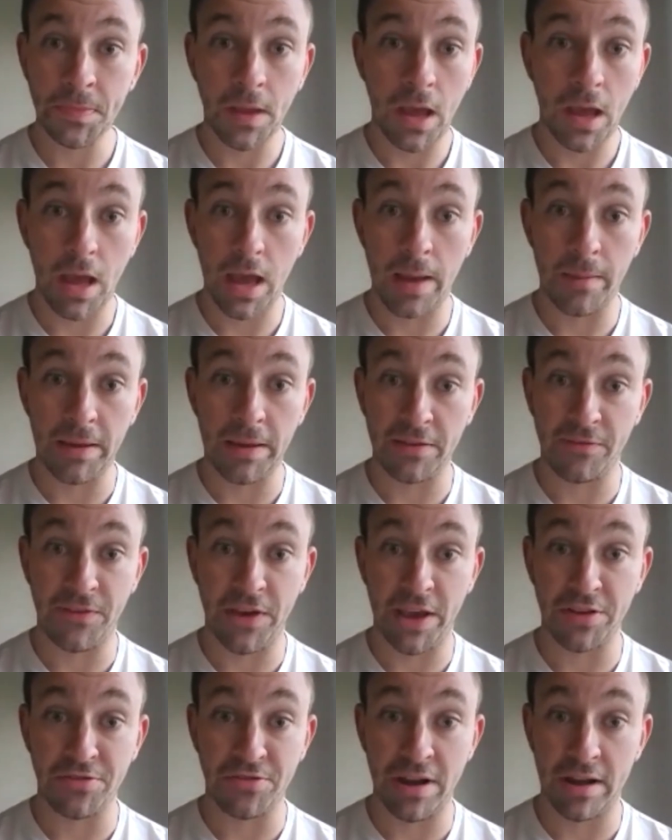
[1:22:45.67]
in the
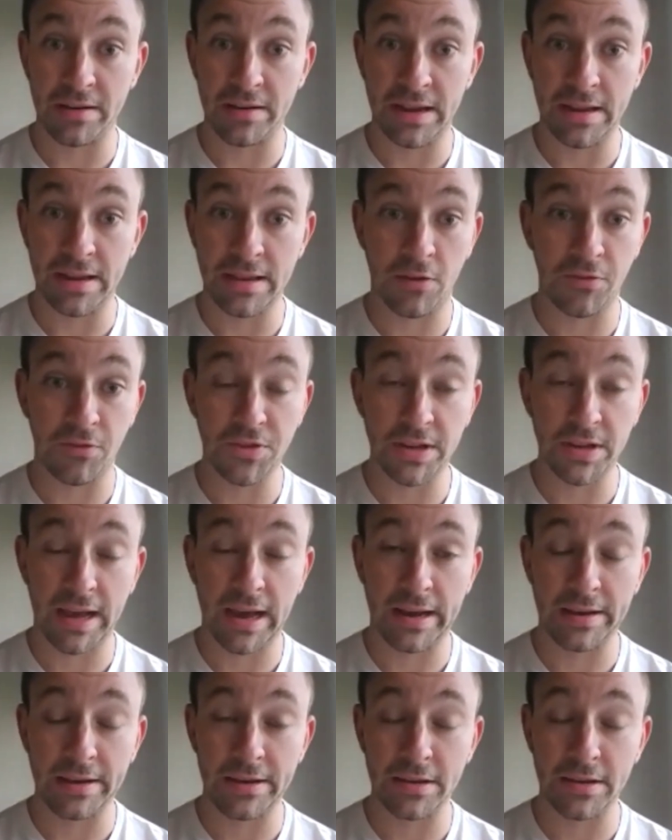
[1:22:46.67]
first round against obviously
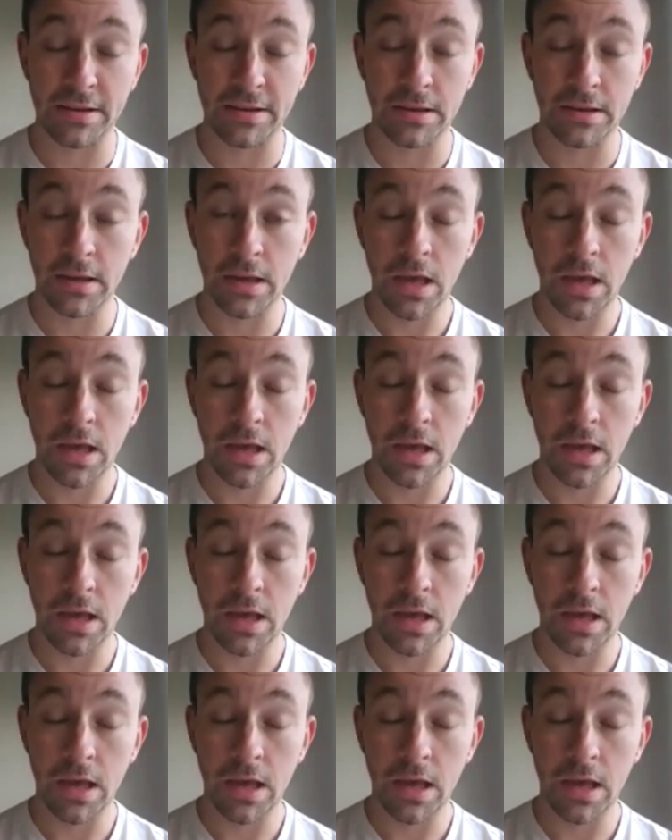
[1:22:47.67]
Harrogate,